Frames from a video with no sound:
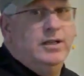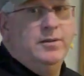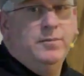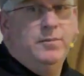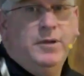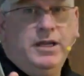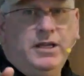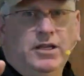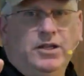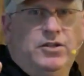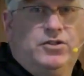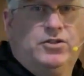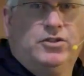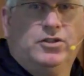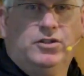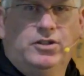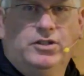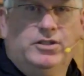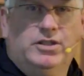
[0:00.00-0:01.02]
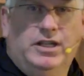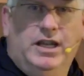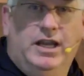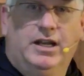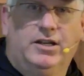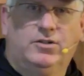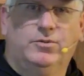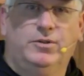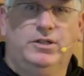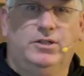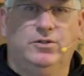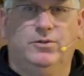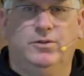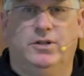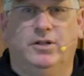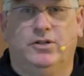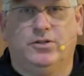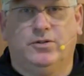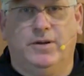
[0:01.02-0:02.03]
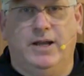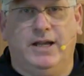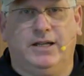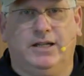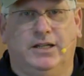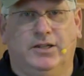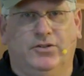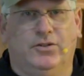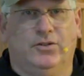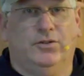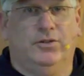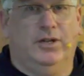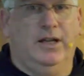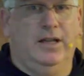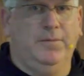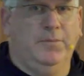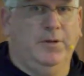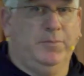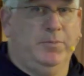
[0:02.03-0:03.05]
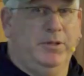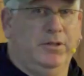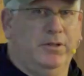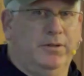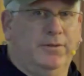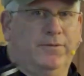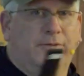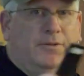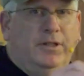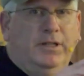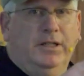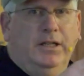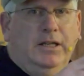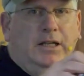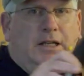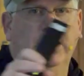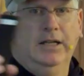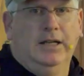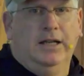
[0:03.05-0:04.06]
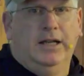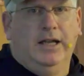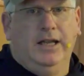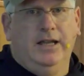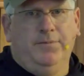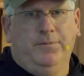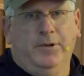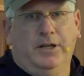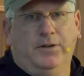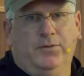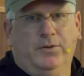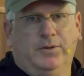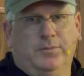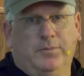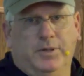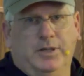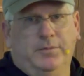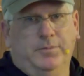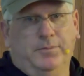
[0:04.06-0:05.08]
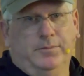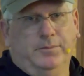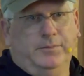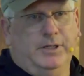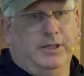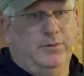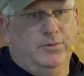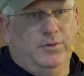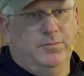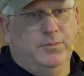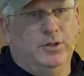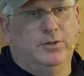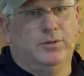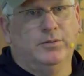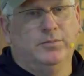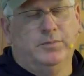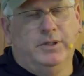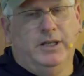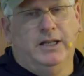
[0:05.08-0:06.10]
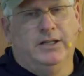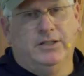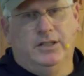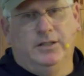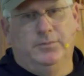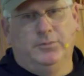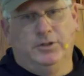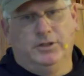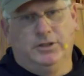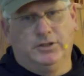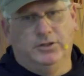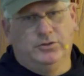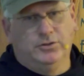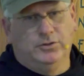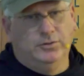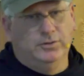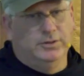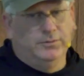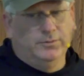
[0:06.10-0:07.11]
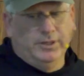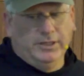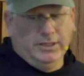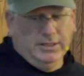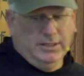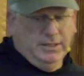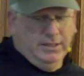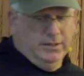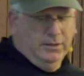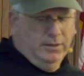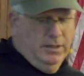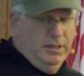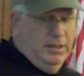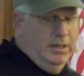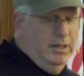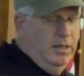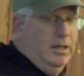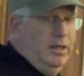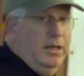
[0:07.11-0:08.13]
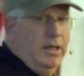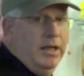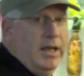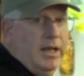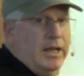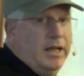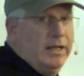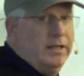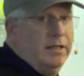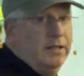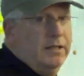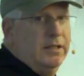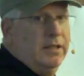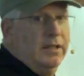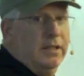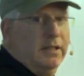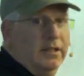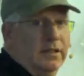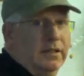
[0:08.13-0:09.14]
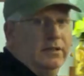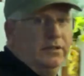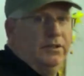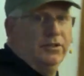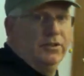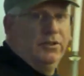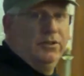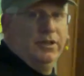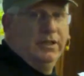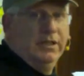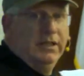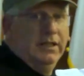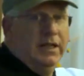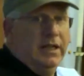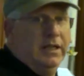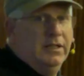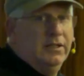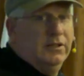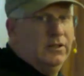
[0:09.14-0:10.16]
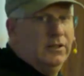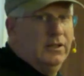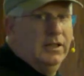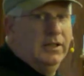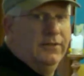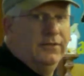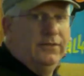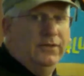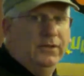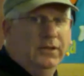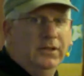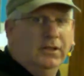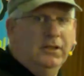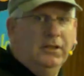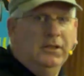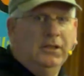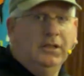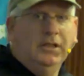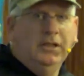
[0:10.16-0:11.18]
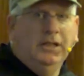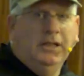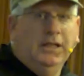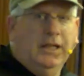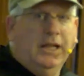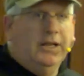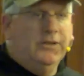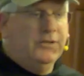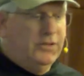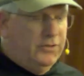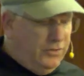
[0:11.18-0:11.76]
making sure it's actually doing the tracking. So I'm up here in front. I have my remote. That's how I'm going to control it right now. And I can tell it to turn it on and off as it's